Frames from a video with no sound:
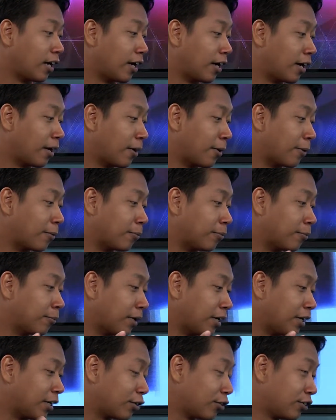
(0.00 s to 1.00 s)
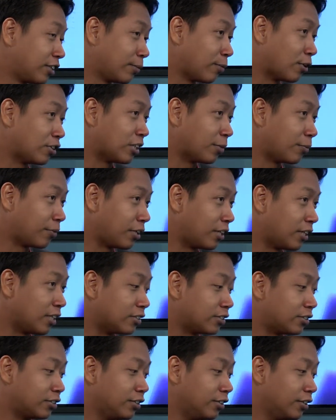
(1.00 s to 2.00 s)
But the good thing about Gymboree
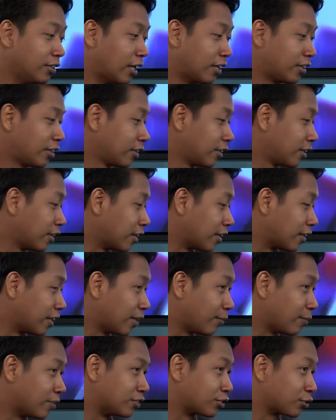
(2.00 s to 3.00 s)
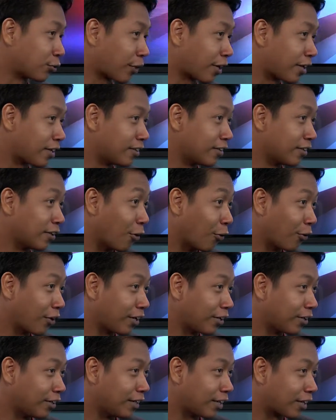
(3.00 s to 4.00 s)
is I think their name is quite okay.